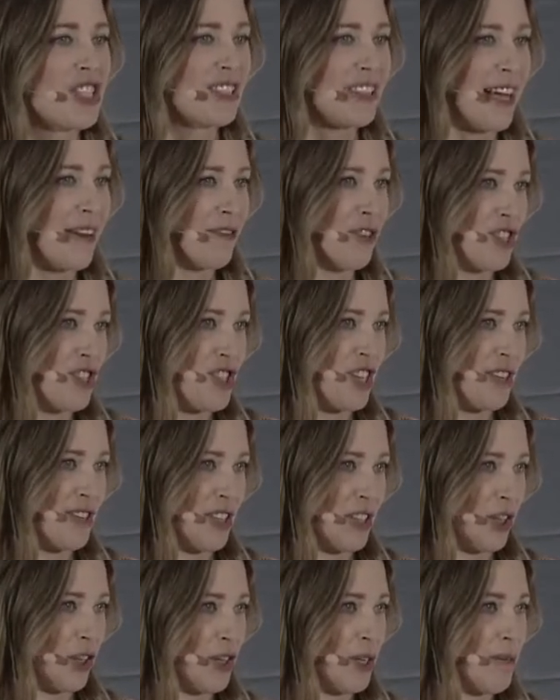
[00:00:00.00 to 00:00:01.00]
leveraged as
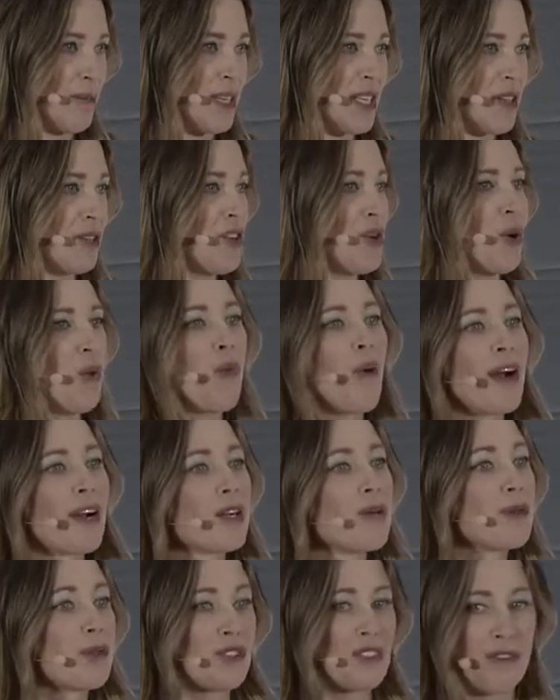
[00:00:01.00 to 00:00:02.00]
it could be, you know,
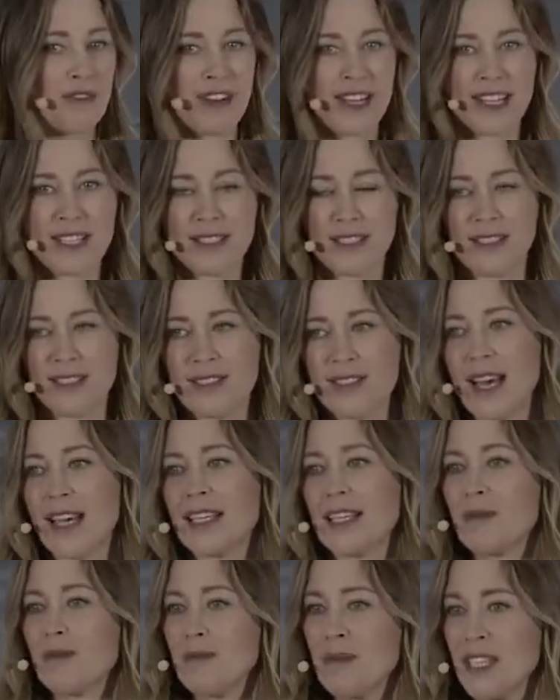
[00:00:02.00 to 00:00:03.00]
wearable devices that
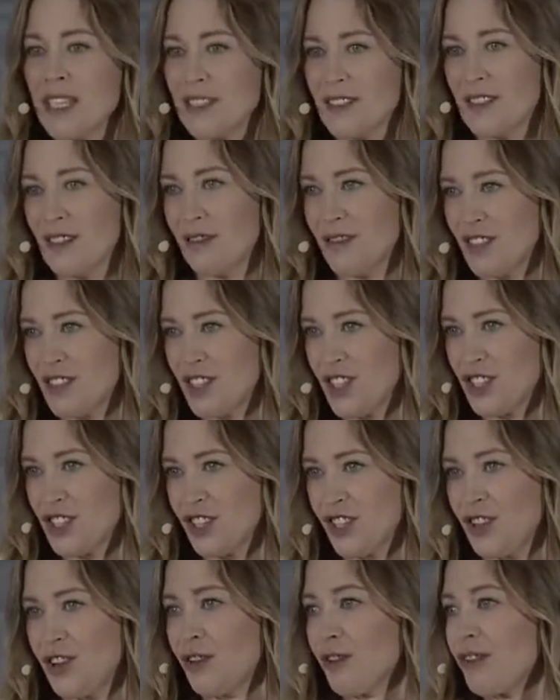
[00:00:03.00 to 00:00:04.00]
give me as the
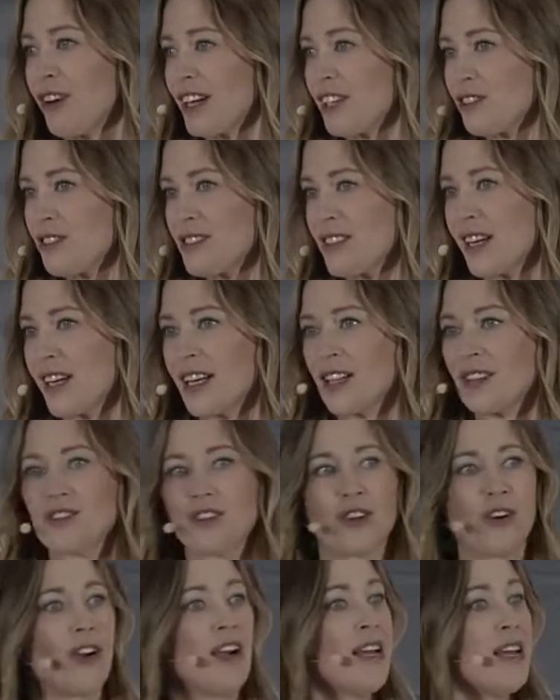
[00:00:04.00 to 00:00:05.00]
physician your vital signs
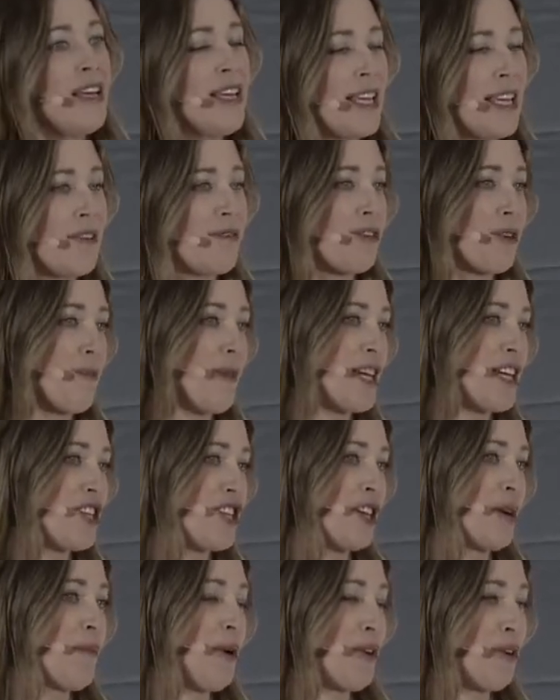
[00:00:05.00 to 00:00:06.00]
or
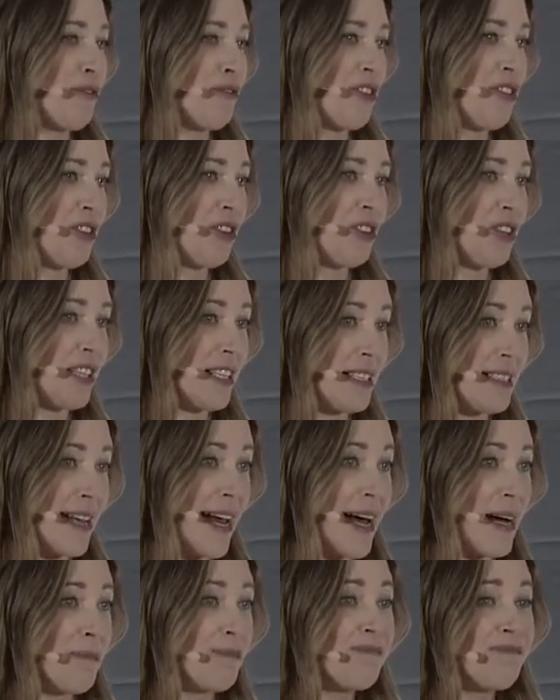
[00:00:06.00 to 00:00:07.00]
information about your physical
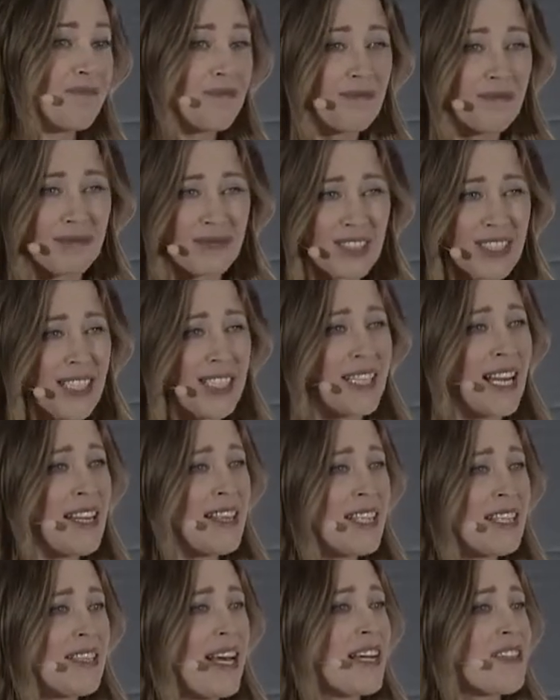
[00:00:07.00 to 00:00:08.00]
exam. And I
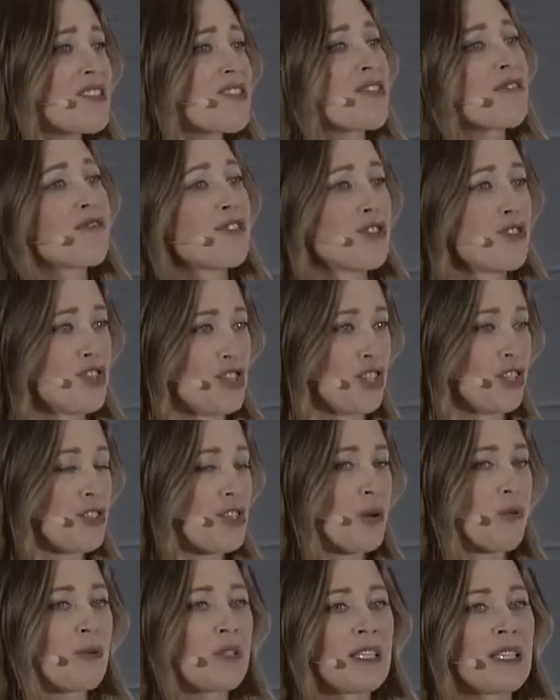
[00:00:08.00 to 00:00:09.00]
think that's the future,
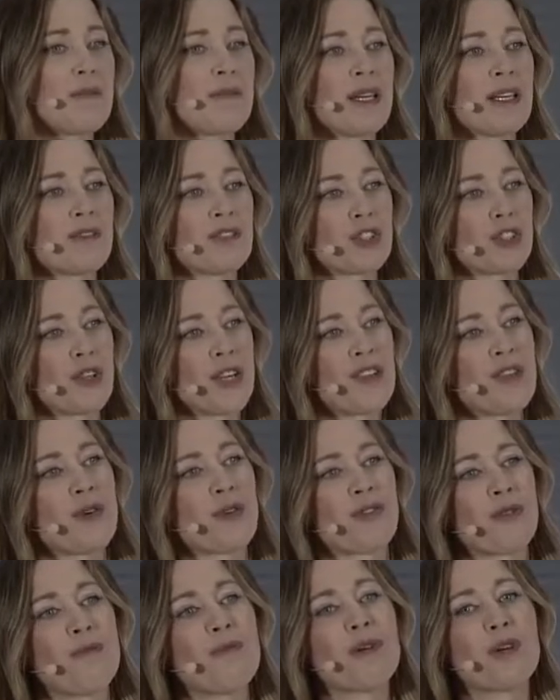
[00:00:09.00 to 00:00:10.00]
to really be able to create those
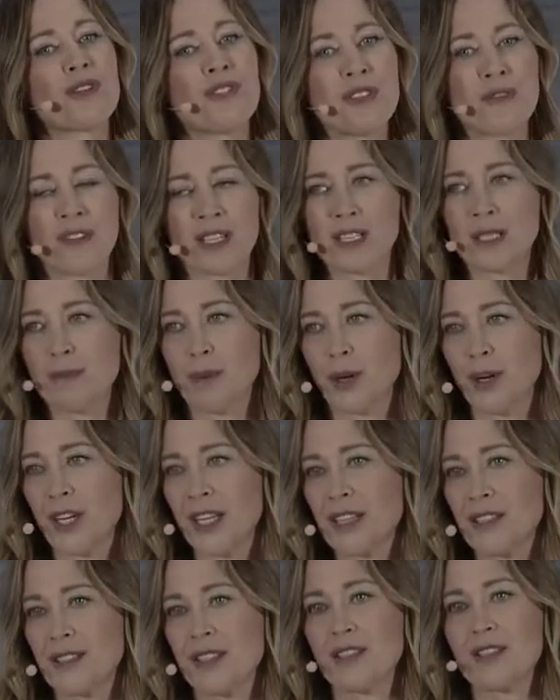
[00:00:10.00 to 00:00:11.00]
immersive
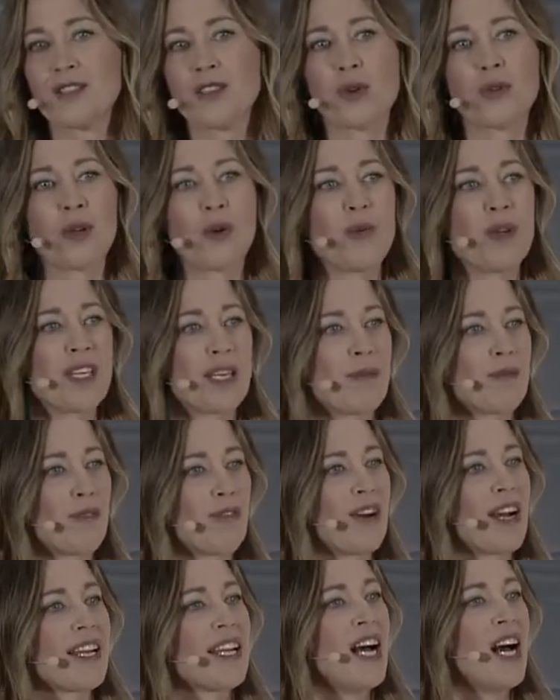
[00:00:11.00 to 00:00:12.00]
experiences so that we can
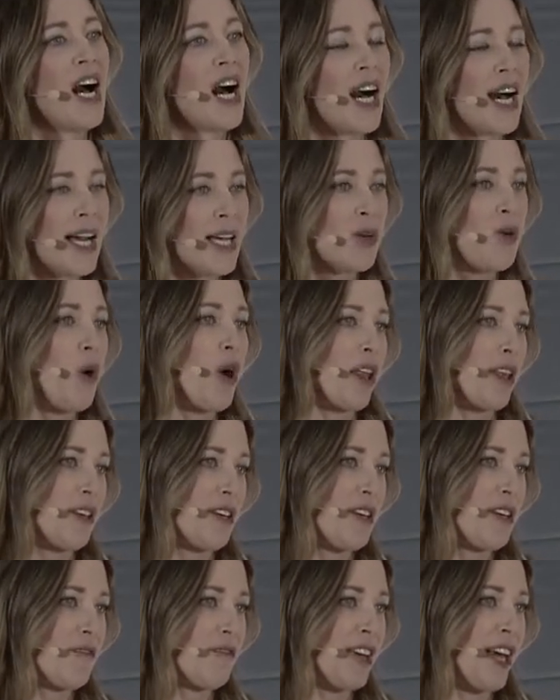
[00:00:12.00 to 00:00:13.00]
provide high
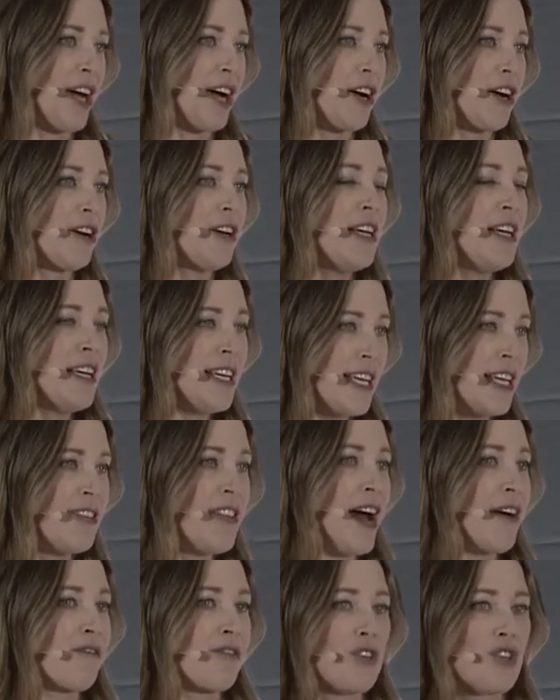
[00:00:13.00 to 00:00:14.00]
quality of care in
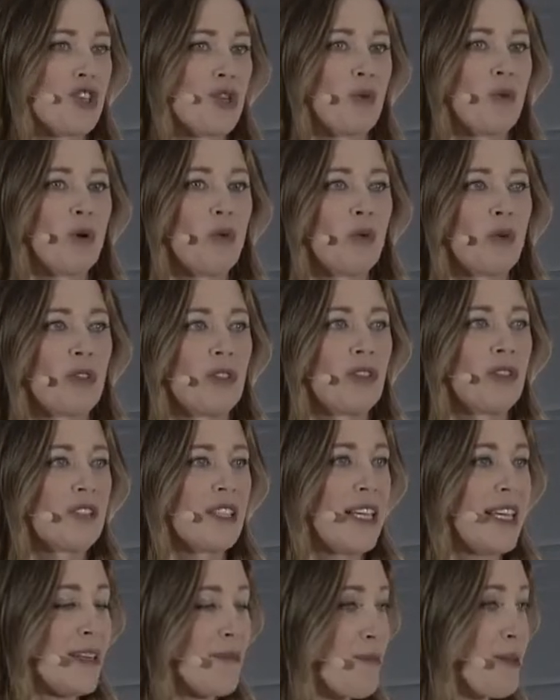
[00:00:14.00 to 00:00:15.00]
that virtual world
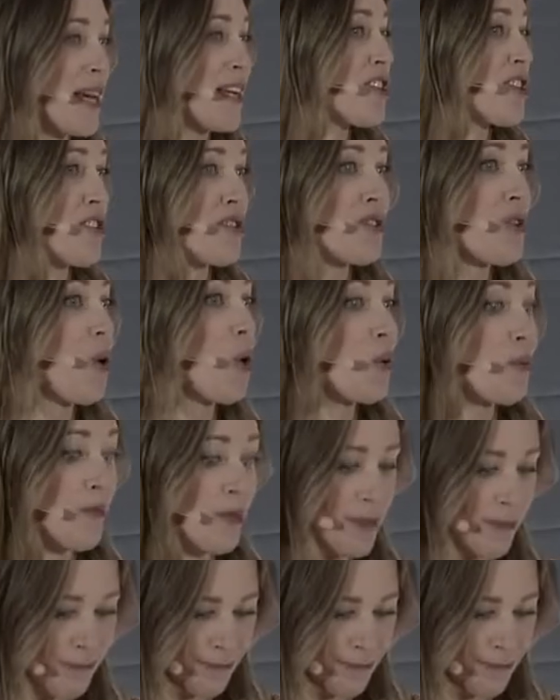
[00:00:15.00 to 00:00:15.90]
in patients' homes.